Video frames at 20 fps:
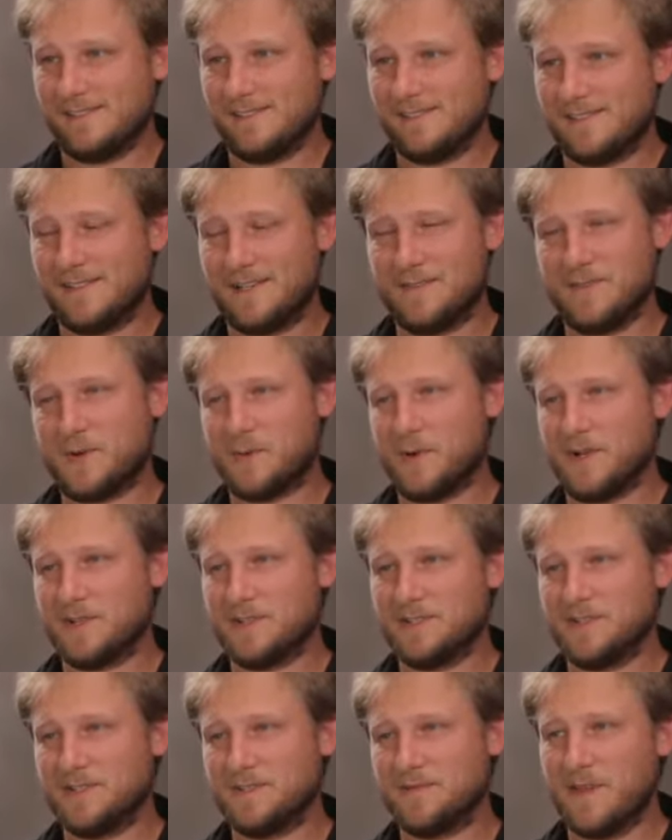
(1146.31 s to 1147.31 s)
I never
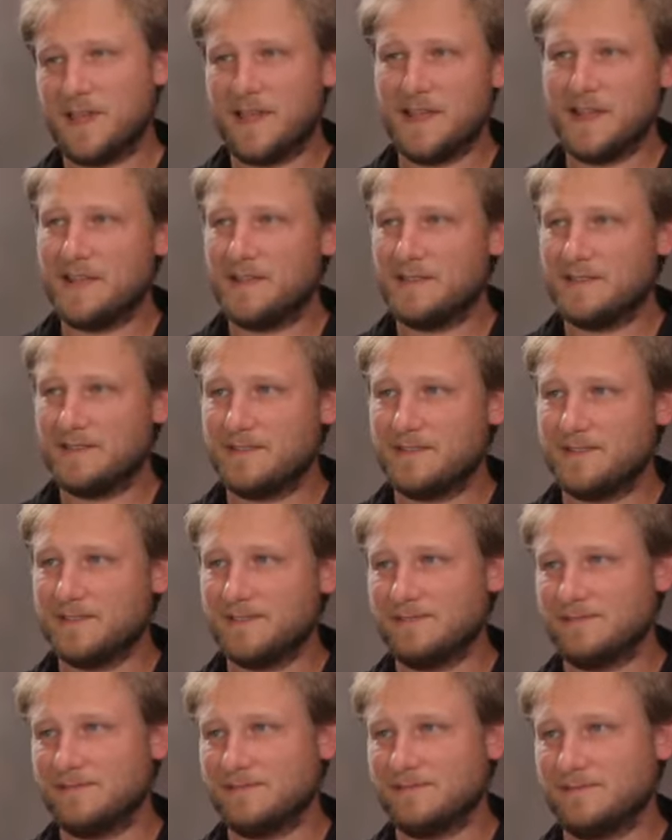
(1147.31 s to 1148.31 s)
questioned his faith,
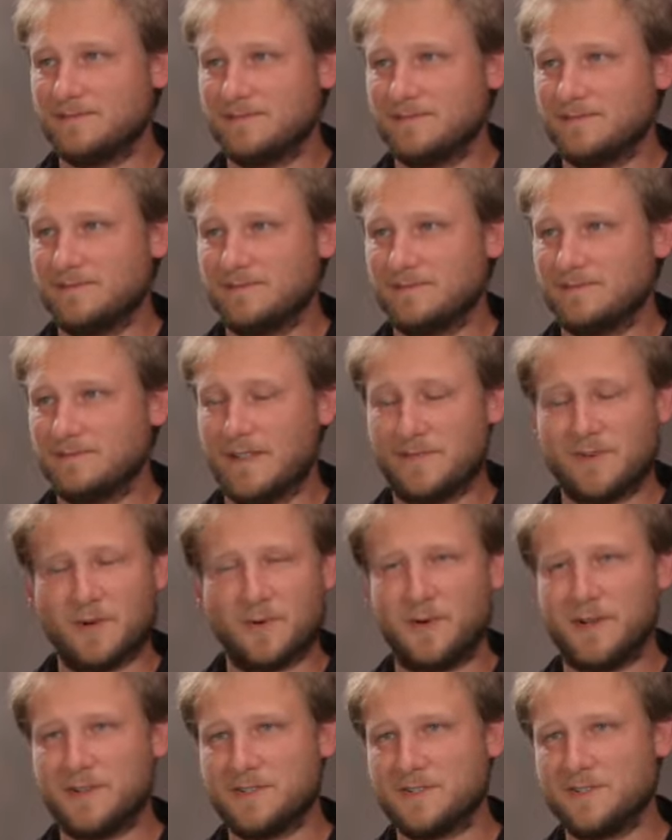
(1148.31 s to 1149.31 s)
never
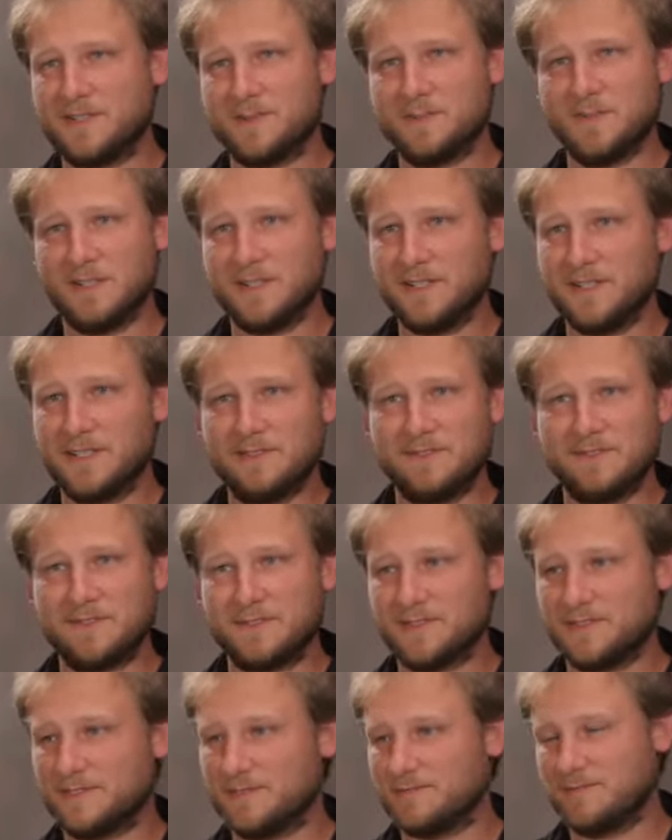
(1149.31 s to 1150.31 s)
questioned his
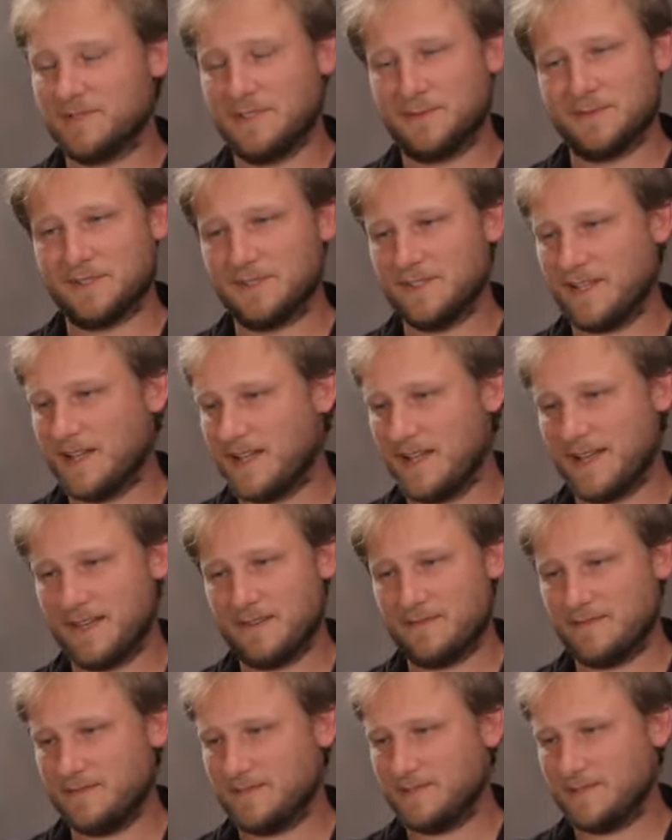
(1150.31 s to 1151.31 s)
beliefs when he was alive,